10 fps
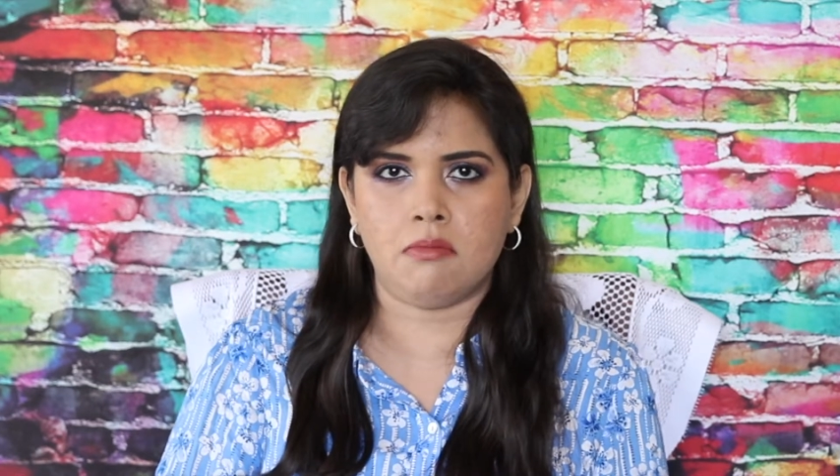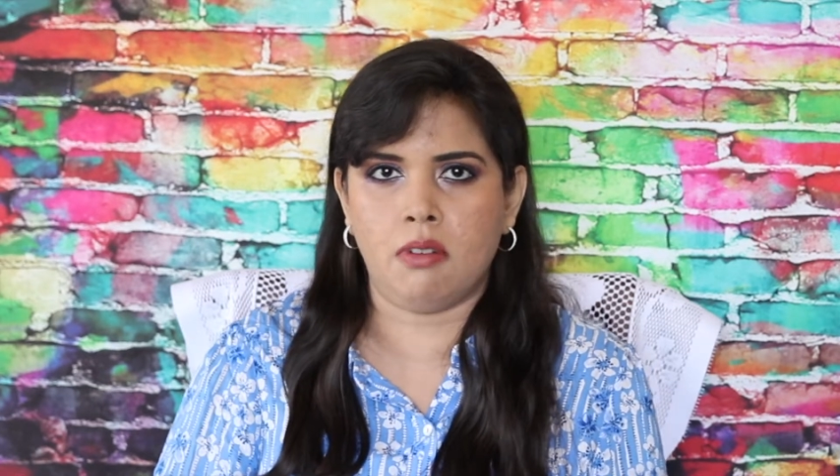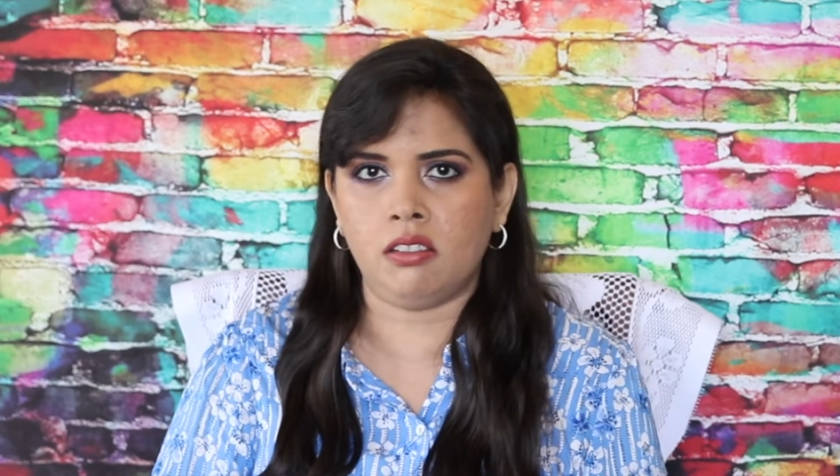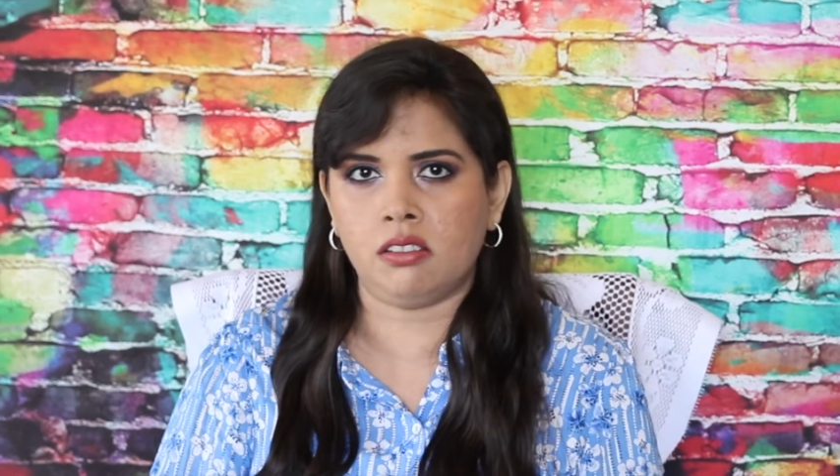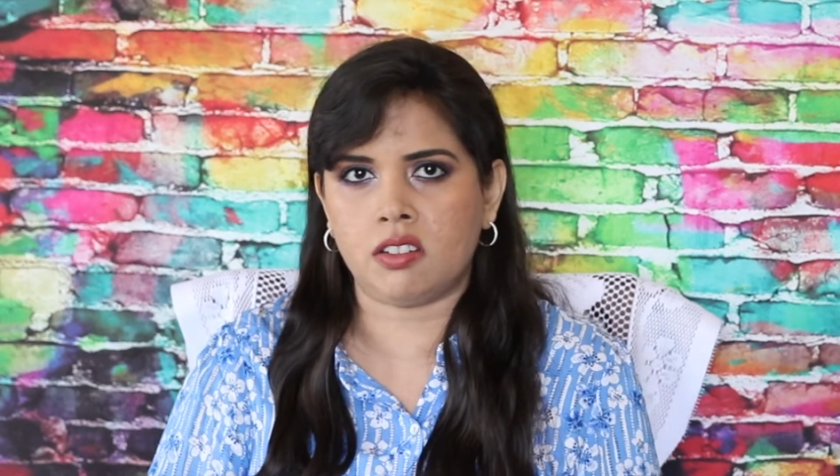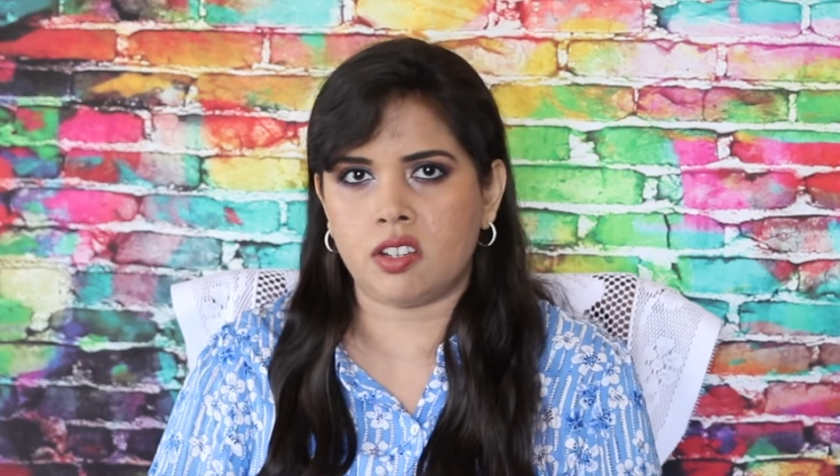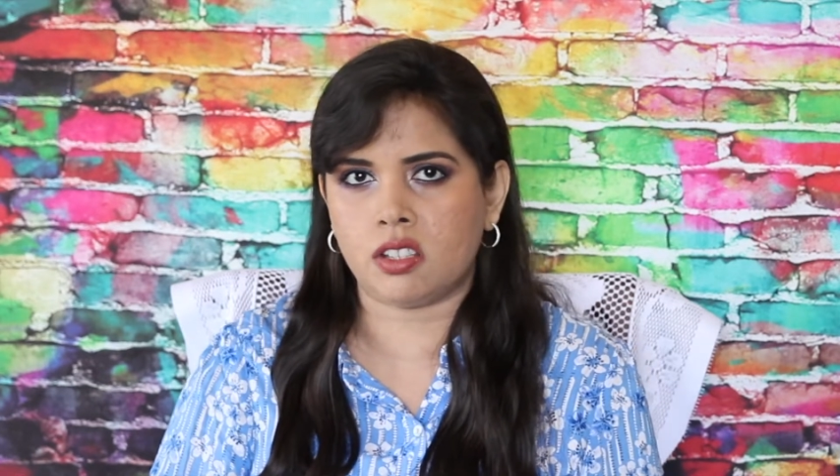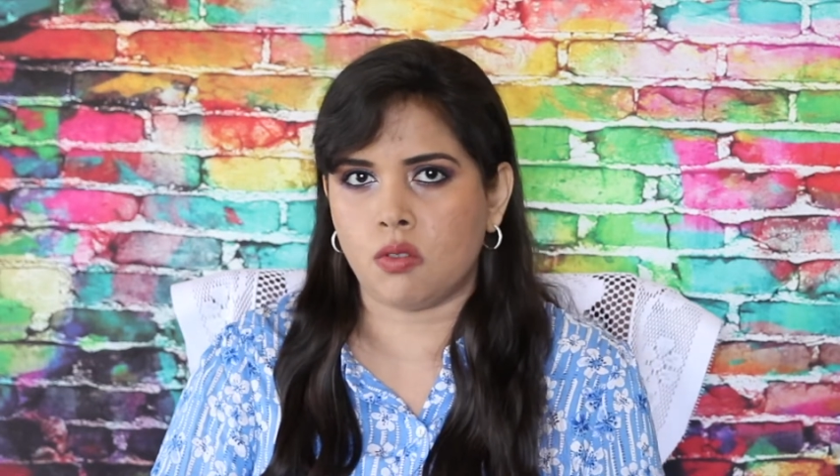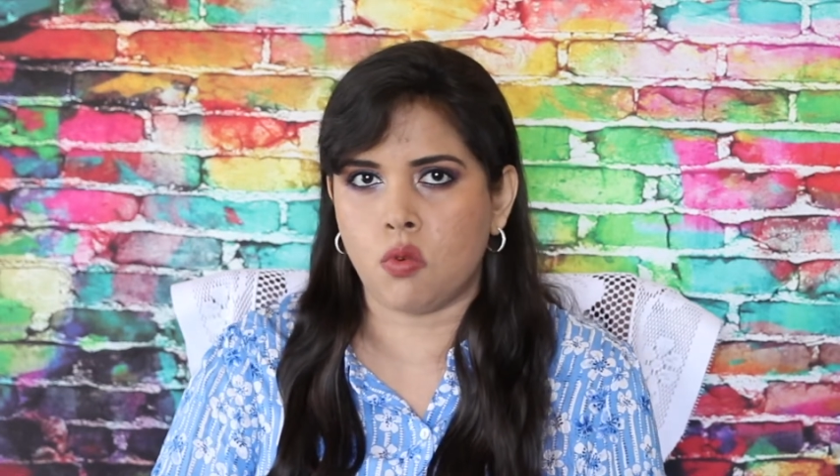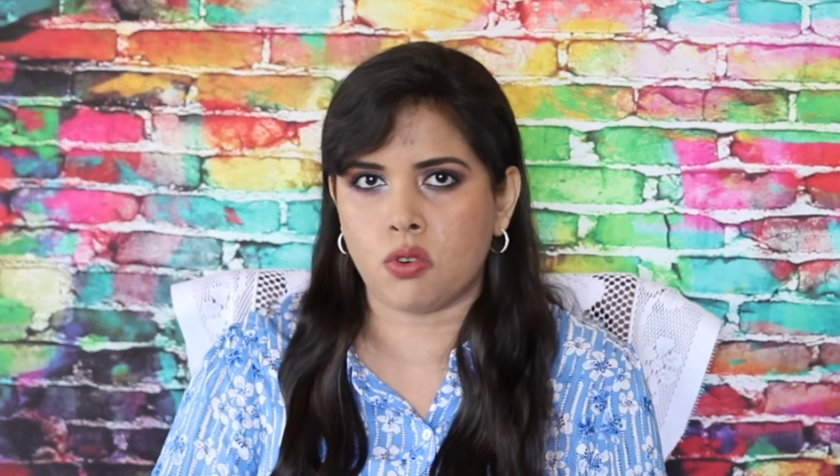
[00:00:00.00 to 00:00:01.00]

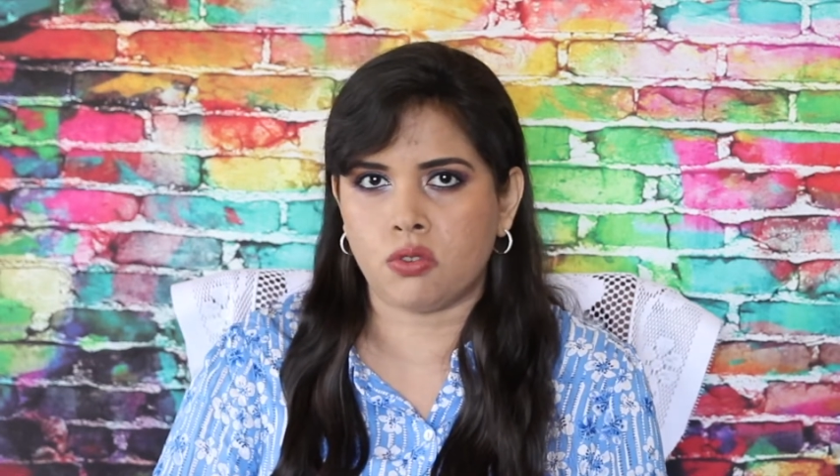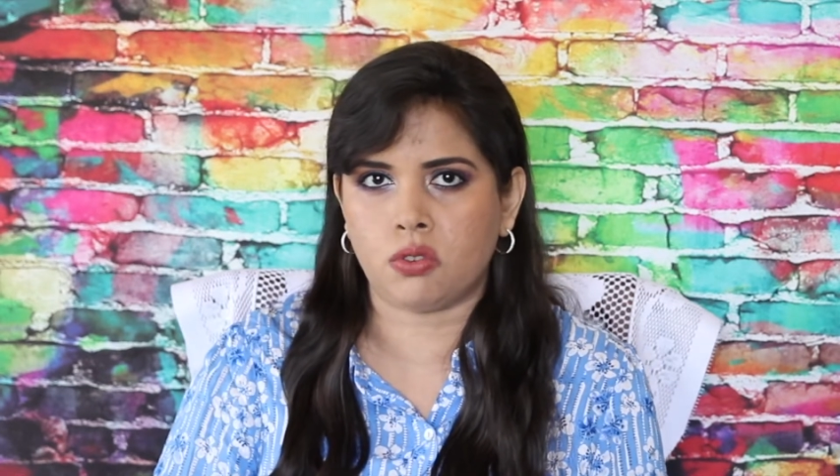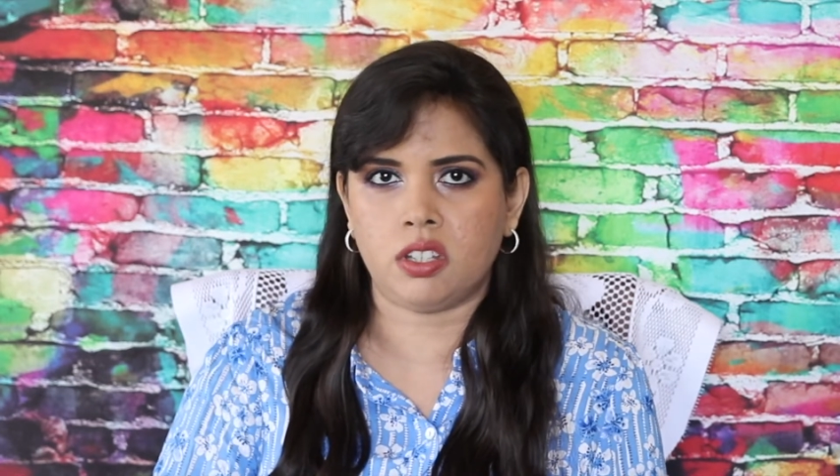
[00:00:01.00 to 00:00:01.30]
emulsions and whatnot.